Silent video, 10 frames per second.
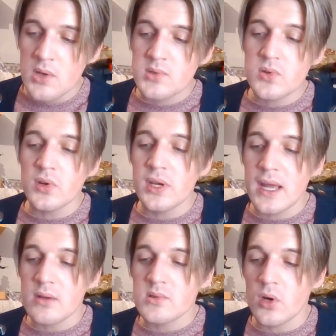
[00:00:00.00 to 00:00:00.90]
Stronger
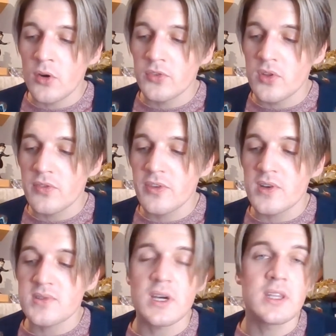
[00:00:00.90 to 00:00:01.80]
nails are often the
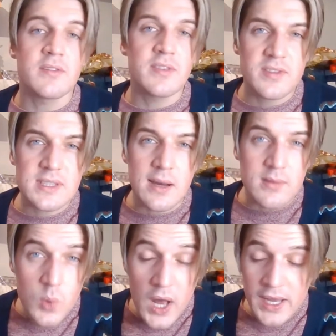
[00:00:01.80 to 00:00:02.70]
first sign that Viviscal
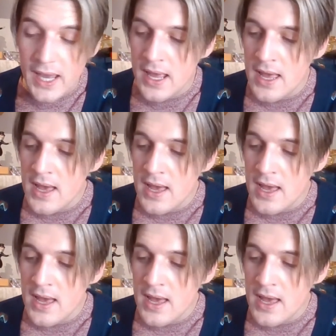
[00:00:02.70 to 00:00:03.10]
was working.